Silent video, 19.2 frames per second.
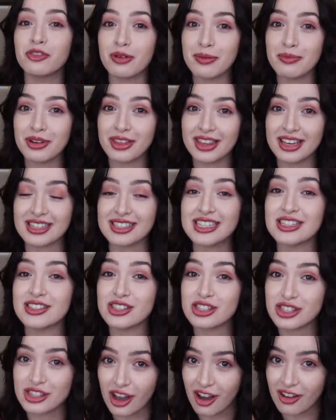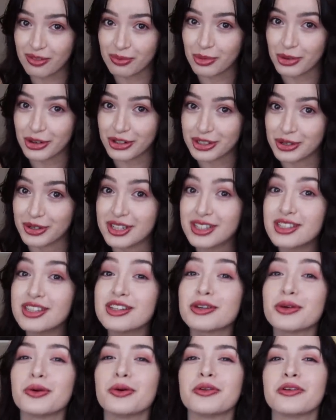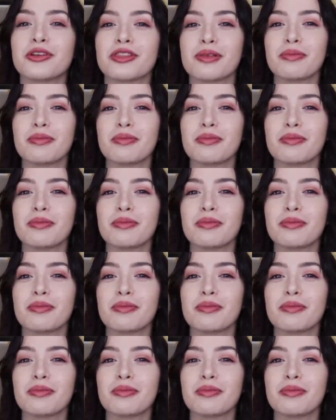Remember this, he's a sophomore. So he's a year older